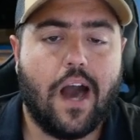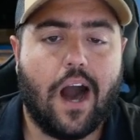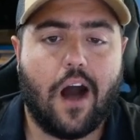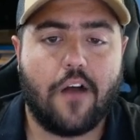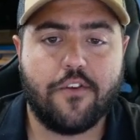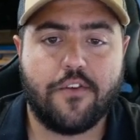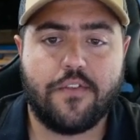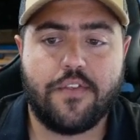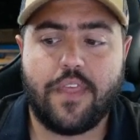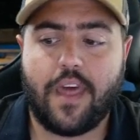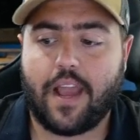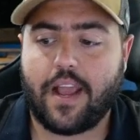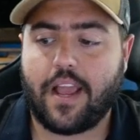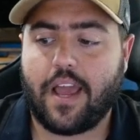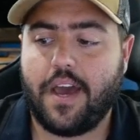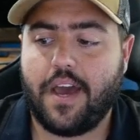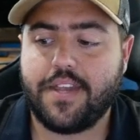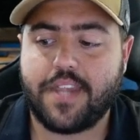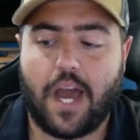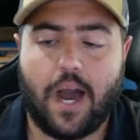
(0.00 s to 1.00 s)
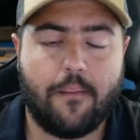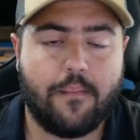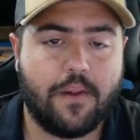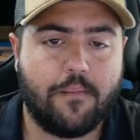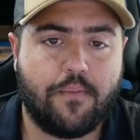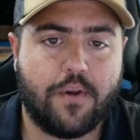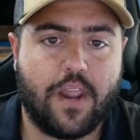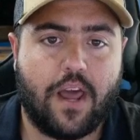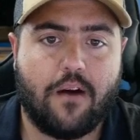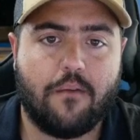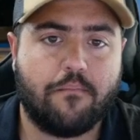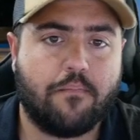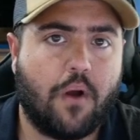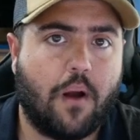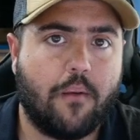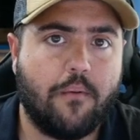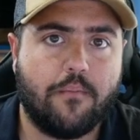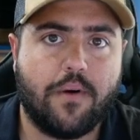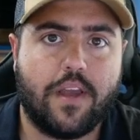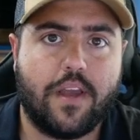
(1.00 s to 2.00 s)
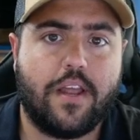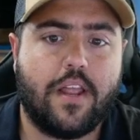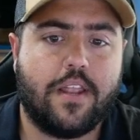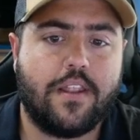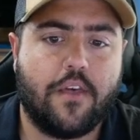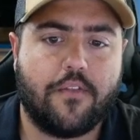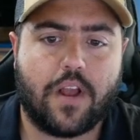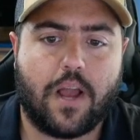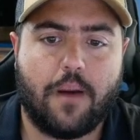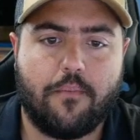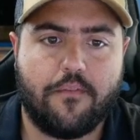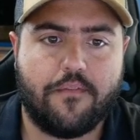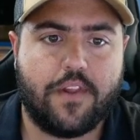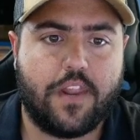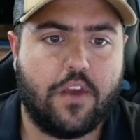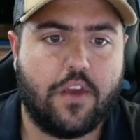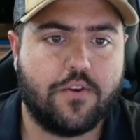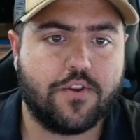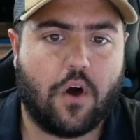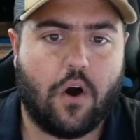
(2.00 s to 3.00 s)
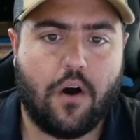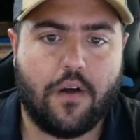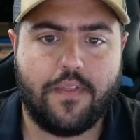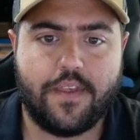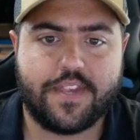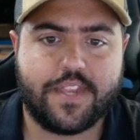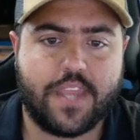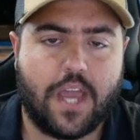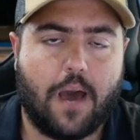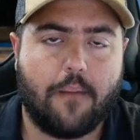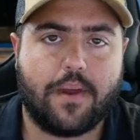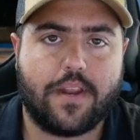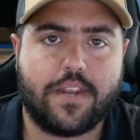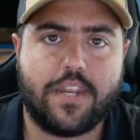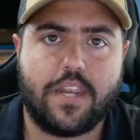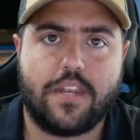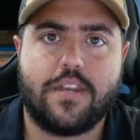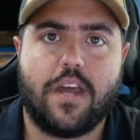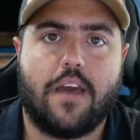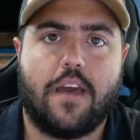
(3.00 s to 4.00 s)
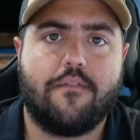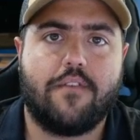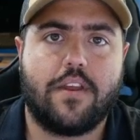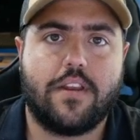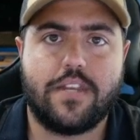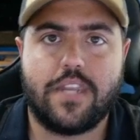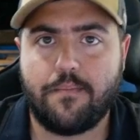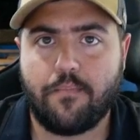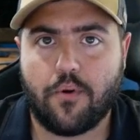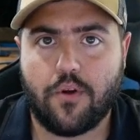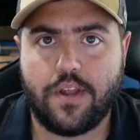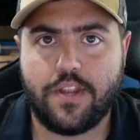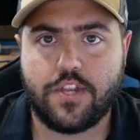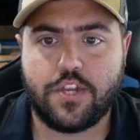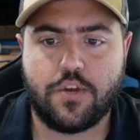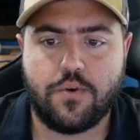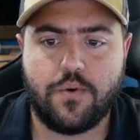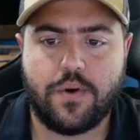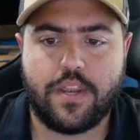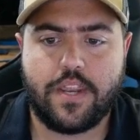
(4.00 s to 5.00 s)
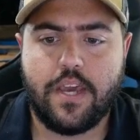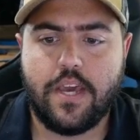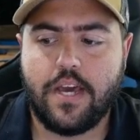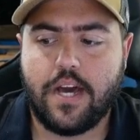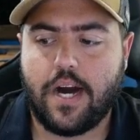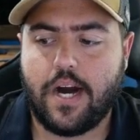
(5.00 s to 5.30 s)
Other than that, guys, I'm going to put out probably another couple videos on this topic, diving deeper into it